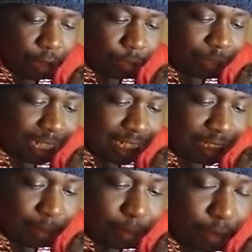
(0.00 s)
of
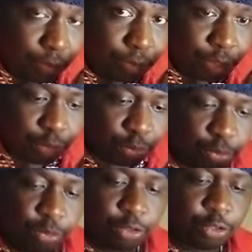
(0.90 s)
cluster bombs
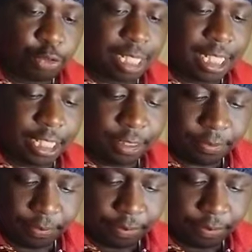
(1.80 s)
to Ukraine.